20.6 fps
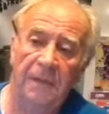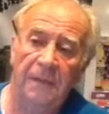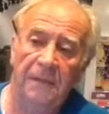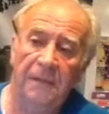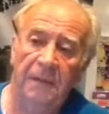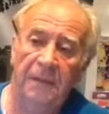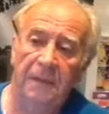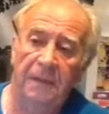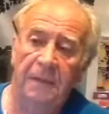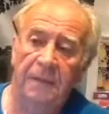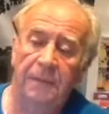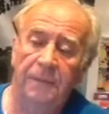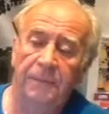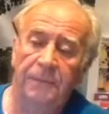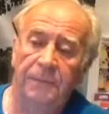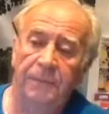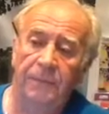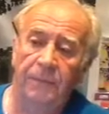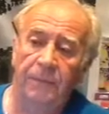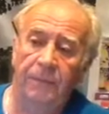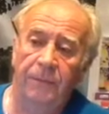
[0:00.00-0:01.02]
think.
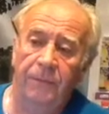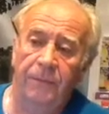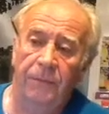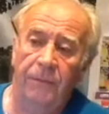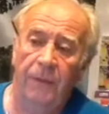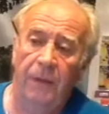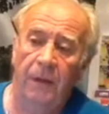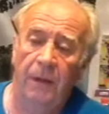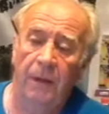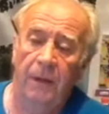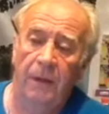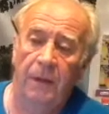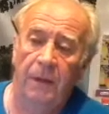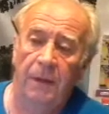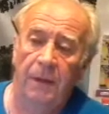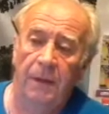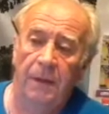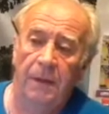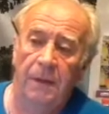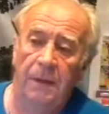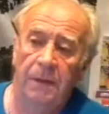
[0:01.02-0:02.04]

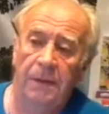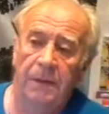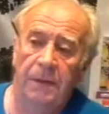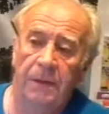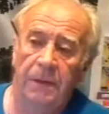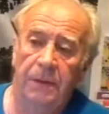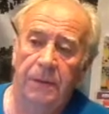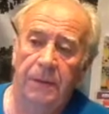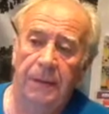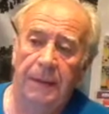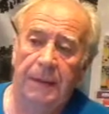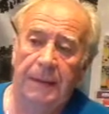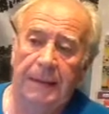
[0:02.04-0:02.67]
So,